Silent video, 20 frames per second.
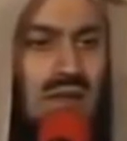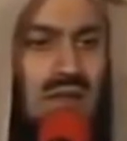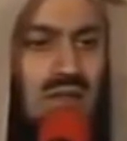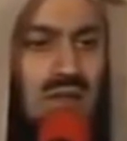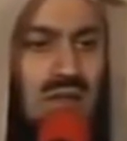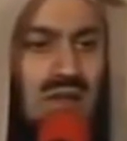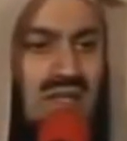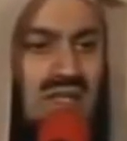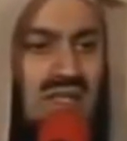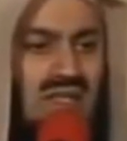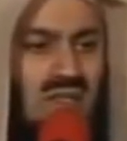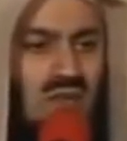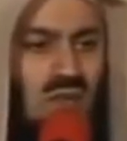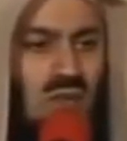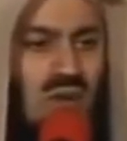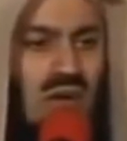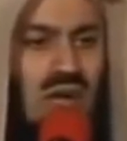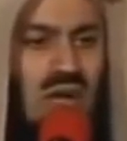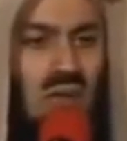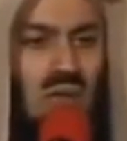So this
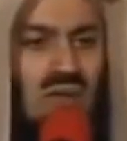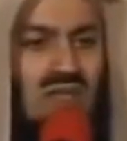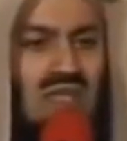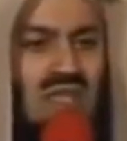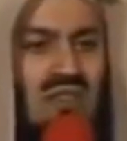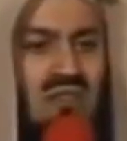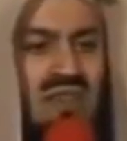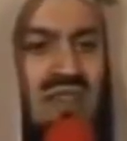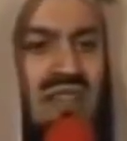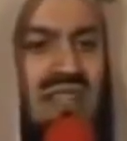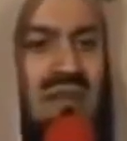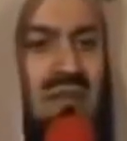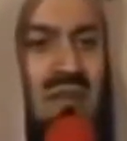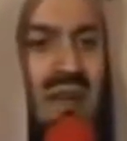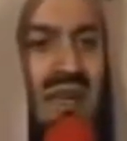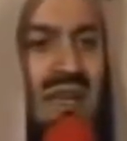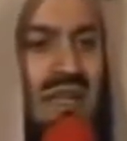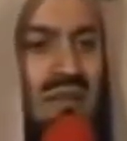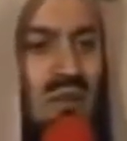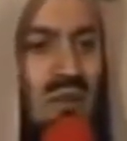surah was revealed in
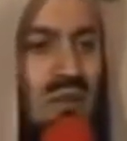Makkah